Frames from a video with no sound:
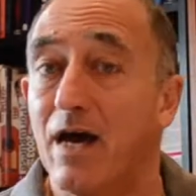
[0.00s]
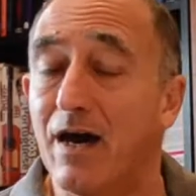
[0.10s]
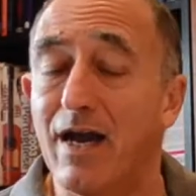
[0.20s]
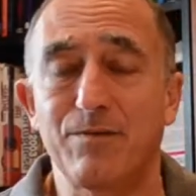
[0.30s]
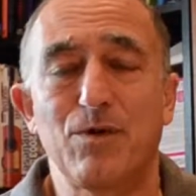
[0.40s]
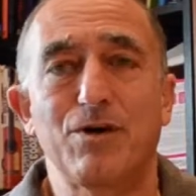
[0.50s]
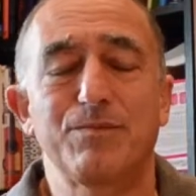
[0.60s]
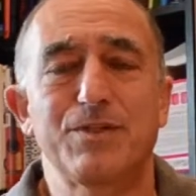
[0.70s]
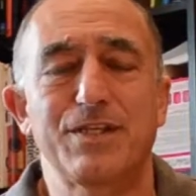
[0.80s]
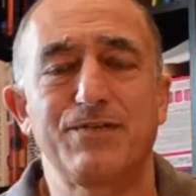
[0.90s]
Hi, and
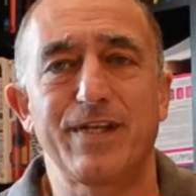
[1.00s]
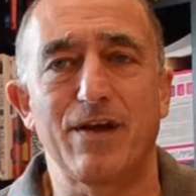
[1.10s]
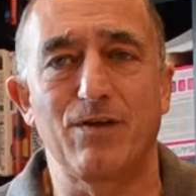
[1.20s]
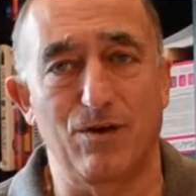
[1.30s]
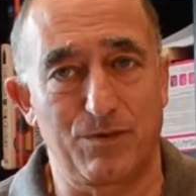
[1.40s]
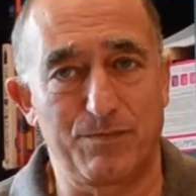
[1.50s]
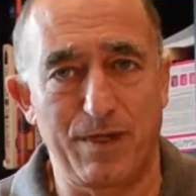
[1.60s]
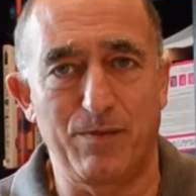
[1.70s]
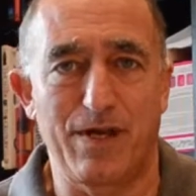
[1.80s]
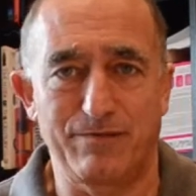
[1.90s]
welcome to this video log with
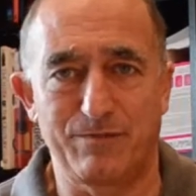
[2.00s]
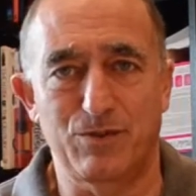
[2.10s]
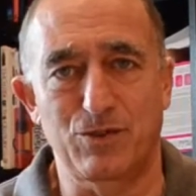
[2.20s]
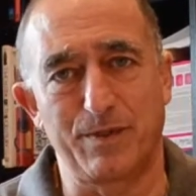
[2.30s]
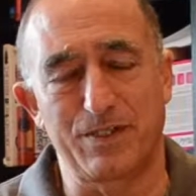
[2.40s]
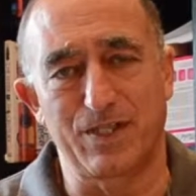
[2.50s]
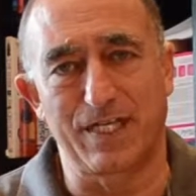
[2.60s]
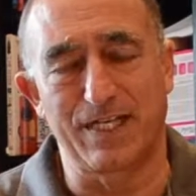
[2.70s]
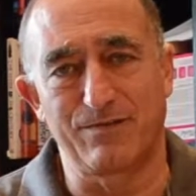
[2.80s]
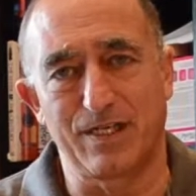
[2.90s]
me, Wayne, from
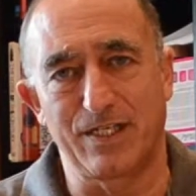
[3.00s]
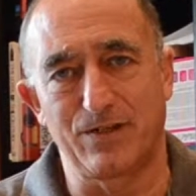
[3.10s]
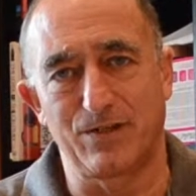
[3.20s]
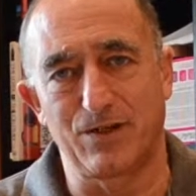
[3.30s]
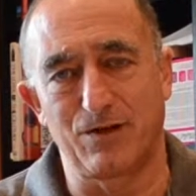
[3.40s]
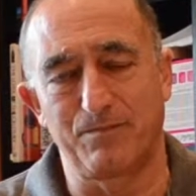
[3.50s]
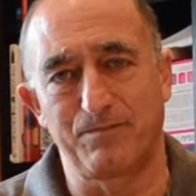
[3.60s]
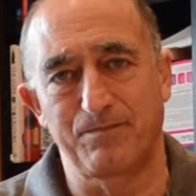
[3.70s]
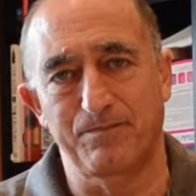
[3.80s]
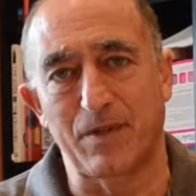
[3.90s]
swimmingcyclingrunning.com.
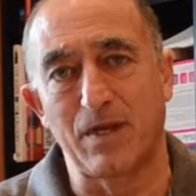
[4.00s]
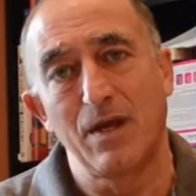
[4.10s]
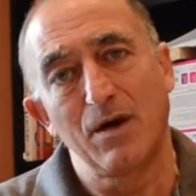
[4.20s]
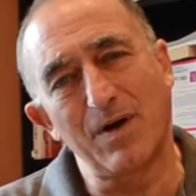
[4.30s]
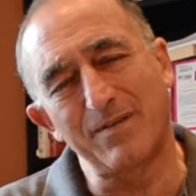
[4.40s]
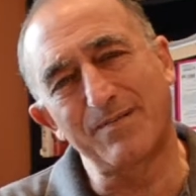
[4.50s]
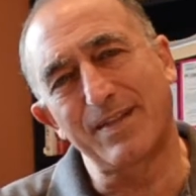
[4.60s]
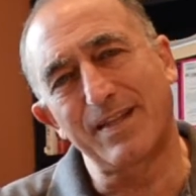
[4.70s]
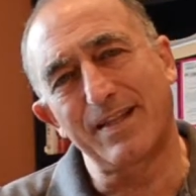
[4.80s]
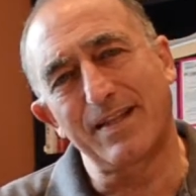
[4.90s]
Well,
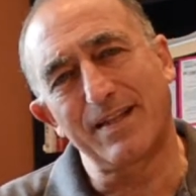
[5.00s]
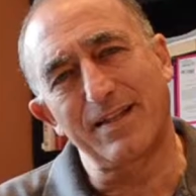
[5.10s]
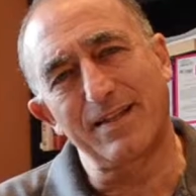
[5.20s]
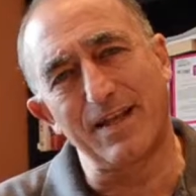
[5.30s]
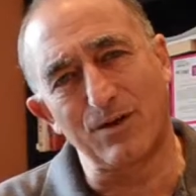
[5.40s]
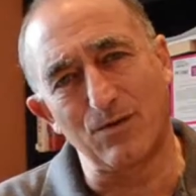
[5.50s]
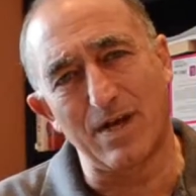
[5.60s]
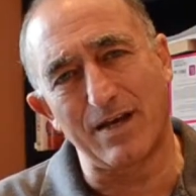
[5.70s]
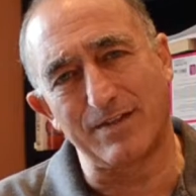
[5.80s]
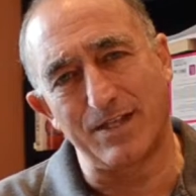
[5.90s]
like
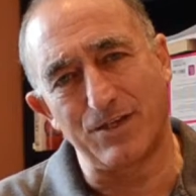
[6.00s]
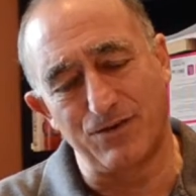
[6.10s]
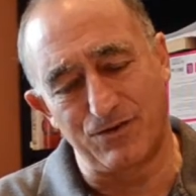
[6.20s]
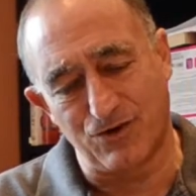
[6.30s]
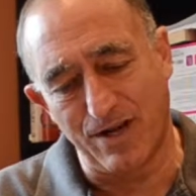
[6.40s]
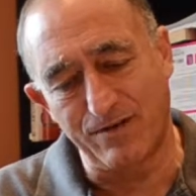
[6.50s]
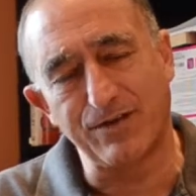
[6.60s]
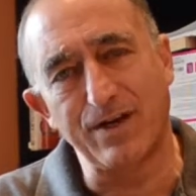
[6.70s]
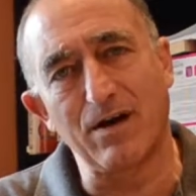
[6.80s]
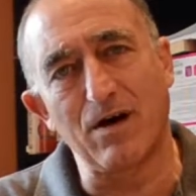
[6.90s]
all athletes, you train
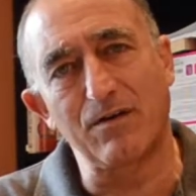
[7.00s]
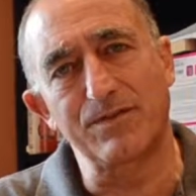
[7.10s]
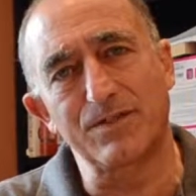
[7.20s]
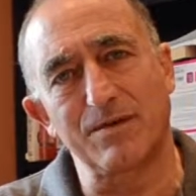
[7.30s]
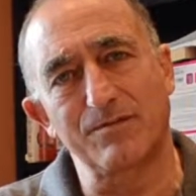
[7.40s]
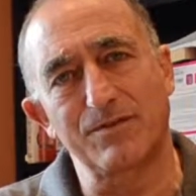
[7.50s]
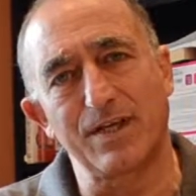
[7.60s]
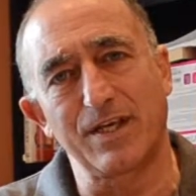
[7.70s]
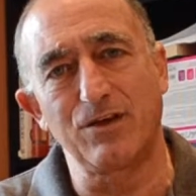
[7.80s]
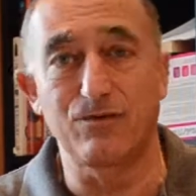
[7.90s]
very hard for
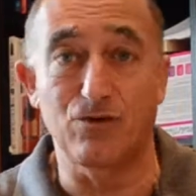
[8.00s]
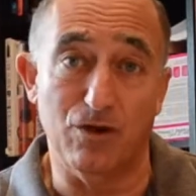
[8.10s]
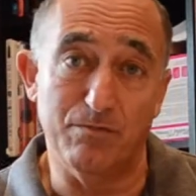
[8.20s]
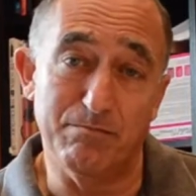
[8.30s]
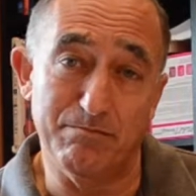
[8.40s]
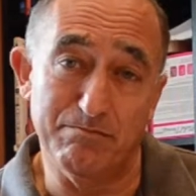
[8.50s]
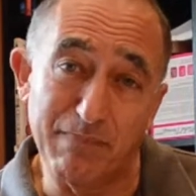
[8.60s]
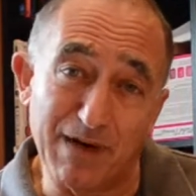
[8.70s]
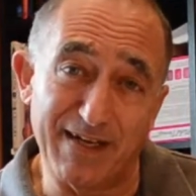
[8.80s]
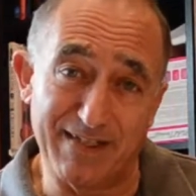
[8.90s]
something. You've got a
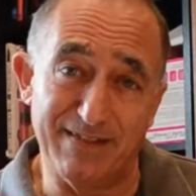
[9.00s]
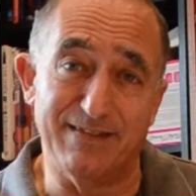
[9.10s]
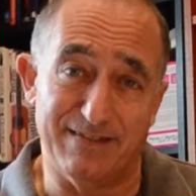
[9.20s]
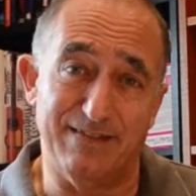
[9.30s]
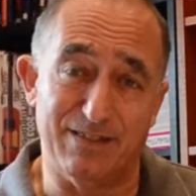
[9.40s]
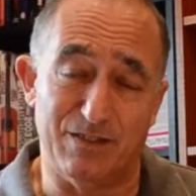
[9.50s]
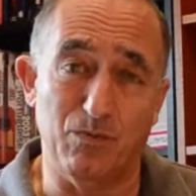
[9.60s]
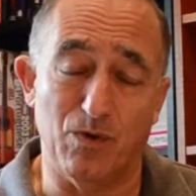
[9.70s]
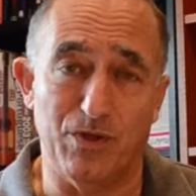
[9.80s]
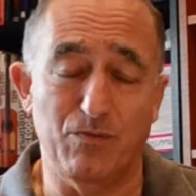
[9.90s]
mind as to
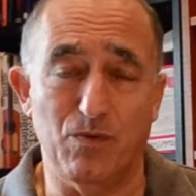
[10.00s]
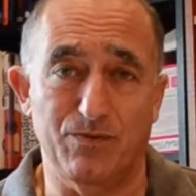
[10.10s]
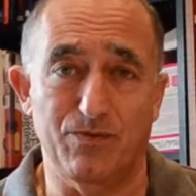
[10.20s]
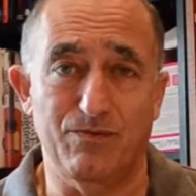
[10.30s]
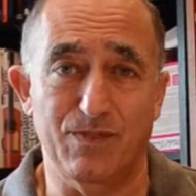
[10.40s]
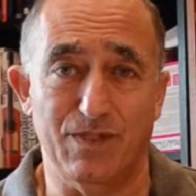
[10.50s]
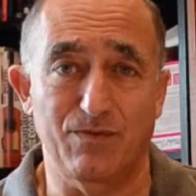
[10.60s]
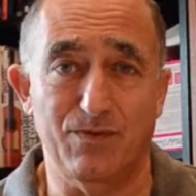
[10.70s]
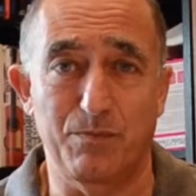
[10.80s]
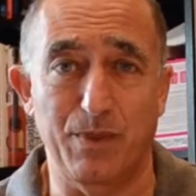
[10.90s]
what you want the
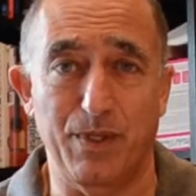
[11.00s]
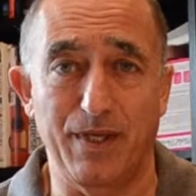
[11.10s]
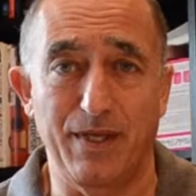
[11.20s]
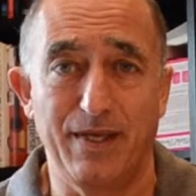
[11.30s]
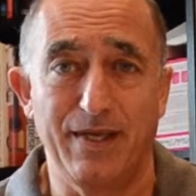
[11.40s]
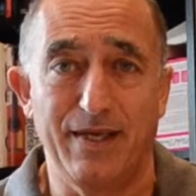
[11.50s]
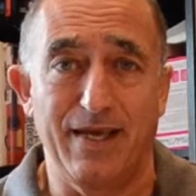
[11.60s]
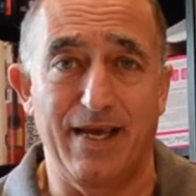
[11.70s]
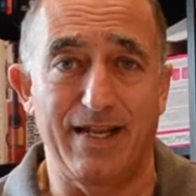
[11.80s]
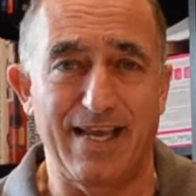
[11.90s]
result to be.
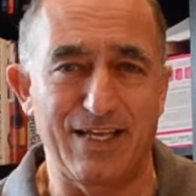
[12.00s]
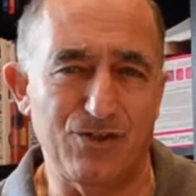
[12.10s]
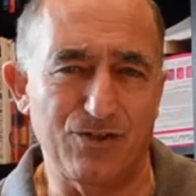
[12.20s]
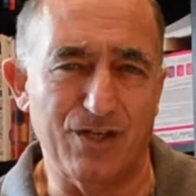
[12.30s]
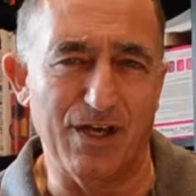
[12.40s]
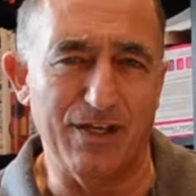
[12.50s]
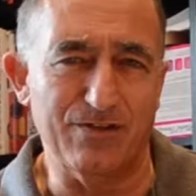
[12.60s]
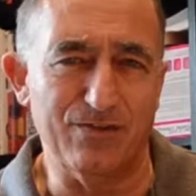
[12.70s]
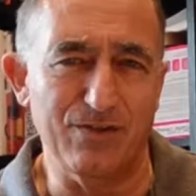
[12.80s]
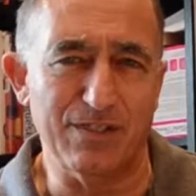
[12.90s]
And as you're going
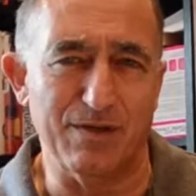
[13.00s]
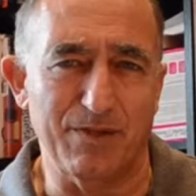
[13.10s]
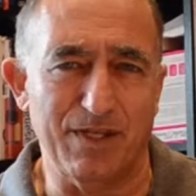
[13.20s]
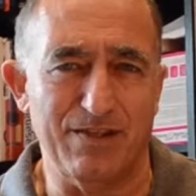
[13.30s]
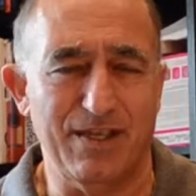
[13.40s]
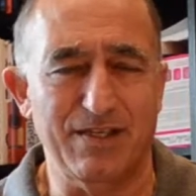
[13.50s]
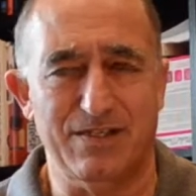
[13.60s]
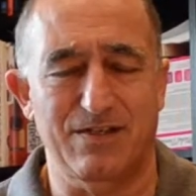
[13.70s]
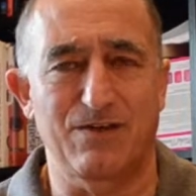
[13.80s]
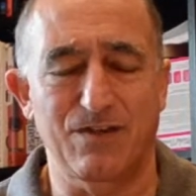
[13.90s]
through something, things
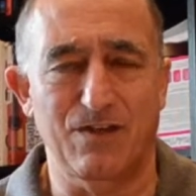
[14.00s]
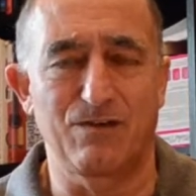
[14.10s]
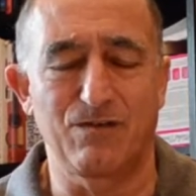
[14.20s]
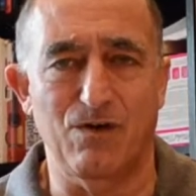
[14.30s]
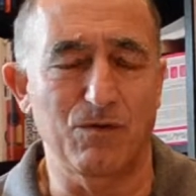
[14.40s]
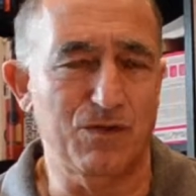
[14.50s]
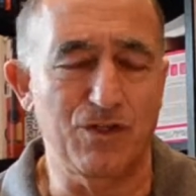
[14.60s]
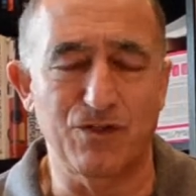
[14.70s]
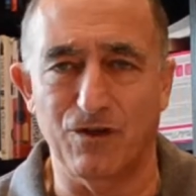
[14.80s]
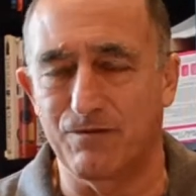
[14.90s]
start to go wrong. What do
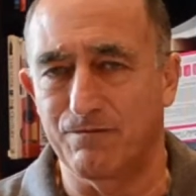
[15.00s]
you do?